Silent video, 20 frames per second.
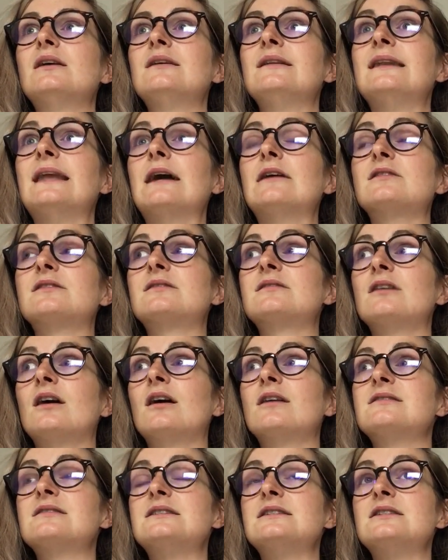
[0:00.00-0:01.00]
now
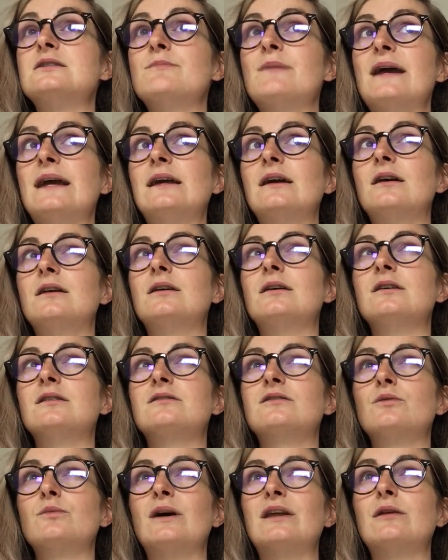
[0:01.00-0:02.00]
started a debate as
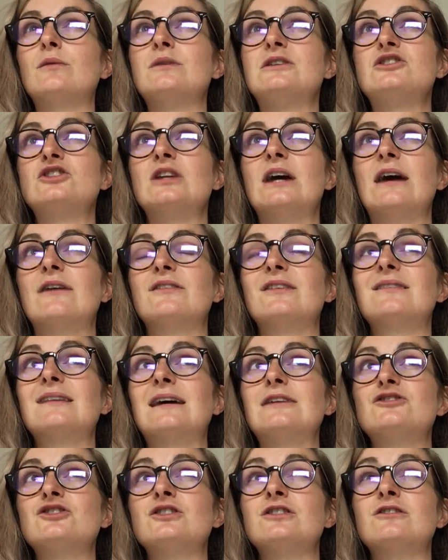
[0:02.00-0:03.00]
to whether we should have
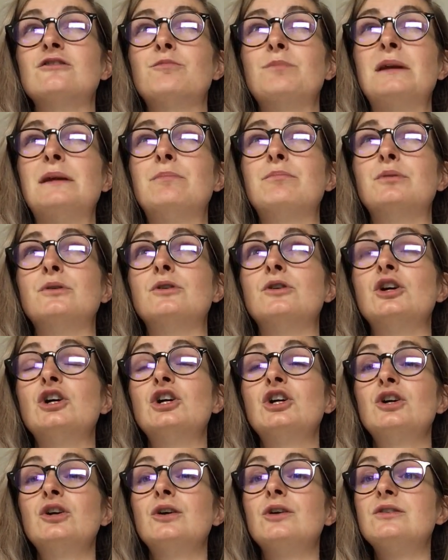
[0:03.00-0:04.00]
statues of people
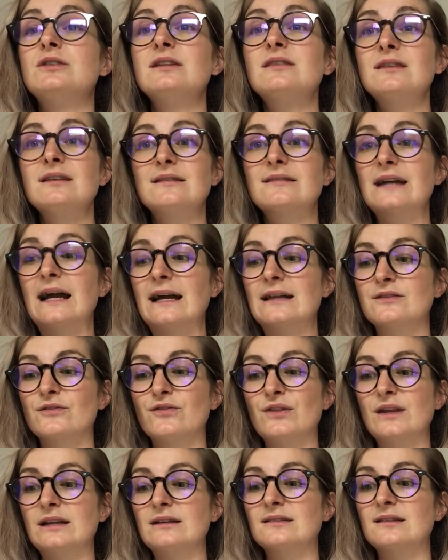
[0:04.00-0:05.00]
who did these kinds of
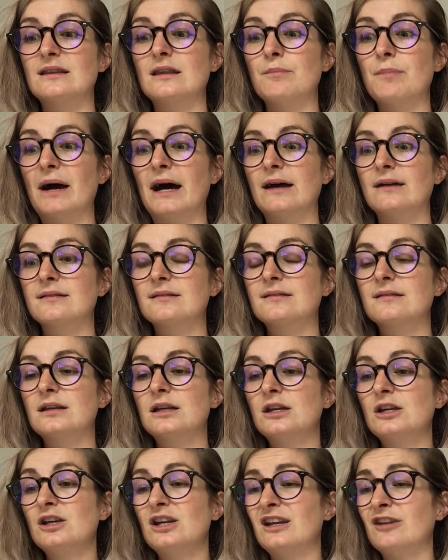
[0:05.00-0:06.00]
things in the past,
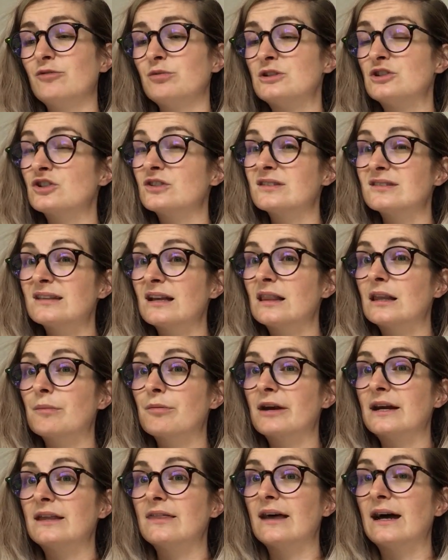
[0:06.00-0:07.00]
if we should
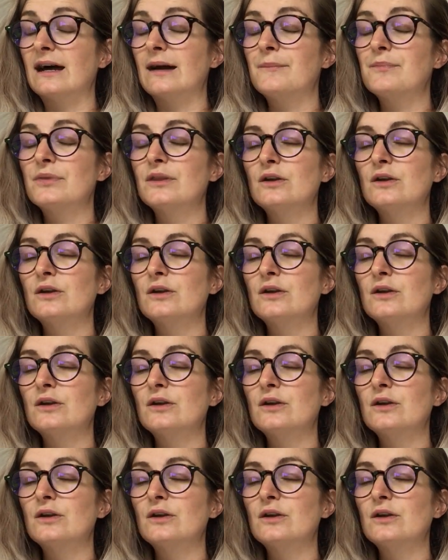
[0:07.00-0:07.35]
celebrate that,